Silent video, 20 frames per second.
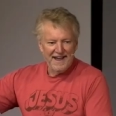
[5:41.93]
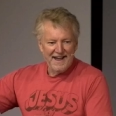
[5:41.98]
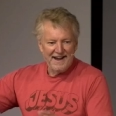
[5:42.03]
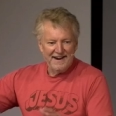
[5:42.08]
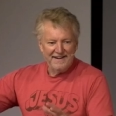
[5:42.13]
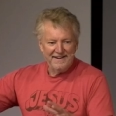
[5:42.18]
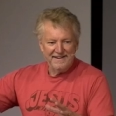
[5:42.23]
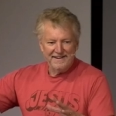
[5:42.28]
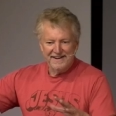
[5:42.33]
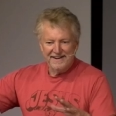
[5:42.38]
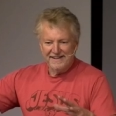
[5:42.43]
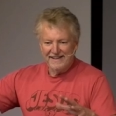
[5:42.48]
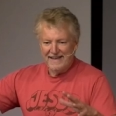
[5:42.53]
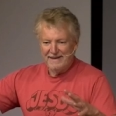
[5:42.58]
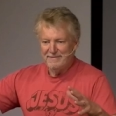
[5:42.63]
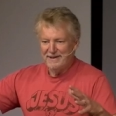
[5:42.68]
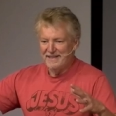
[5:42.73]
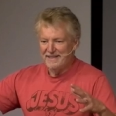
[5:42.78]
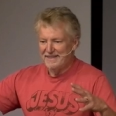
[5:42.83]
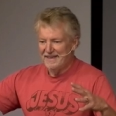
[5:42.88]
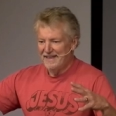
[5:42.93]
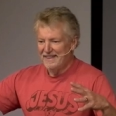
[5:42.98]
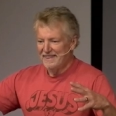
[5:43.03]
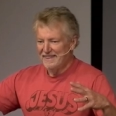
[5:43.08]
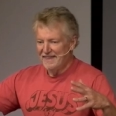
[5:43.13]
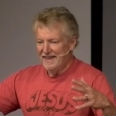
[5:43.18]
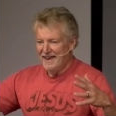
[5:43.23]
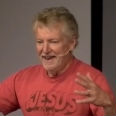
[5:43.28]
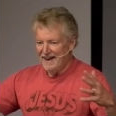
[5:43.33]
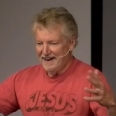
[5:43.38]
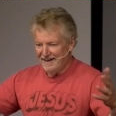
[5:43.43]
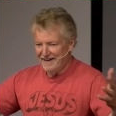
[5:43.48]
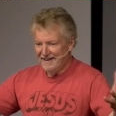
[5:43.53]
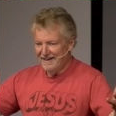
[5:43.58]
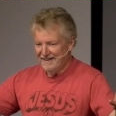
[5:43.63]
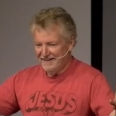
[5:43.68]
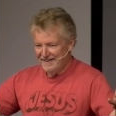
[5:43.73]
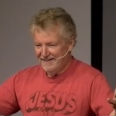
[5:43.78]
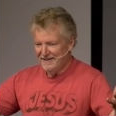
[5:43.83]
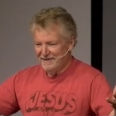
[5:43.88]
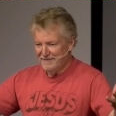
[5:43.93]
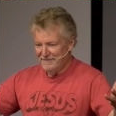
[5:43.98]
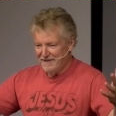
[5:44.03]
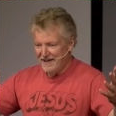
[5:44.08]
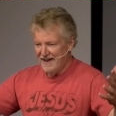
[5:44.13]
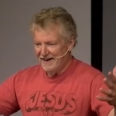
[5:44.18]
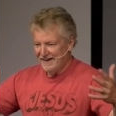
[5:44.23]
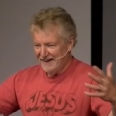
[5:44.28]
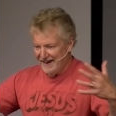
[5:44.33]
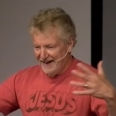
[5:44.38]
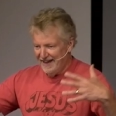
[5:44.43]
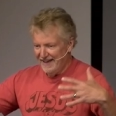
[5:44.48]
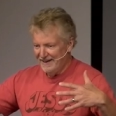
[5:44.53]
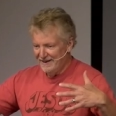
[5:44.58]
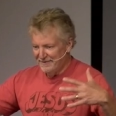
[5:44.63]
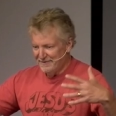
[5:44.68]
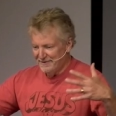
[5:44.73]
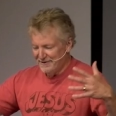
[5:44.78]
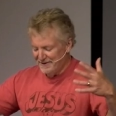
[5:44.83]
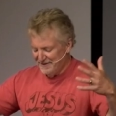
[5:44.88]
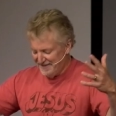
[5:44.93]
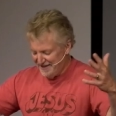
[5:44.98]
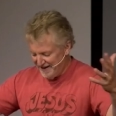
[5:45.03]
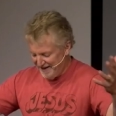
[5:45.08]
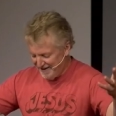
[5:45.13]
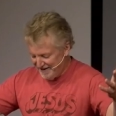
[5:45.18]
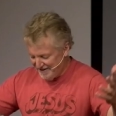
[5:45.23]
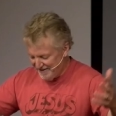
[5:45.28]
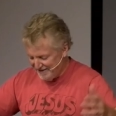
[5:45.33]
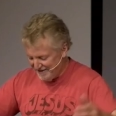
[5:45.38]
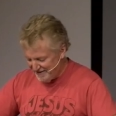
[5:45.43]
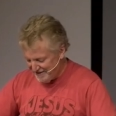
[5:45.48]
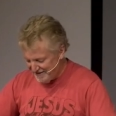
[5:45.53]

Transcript: are claiming that they are, in fact, God or they are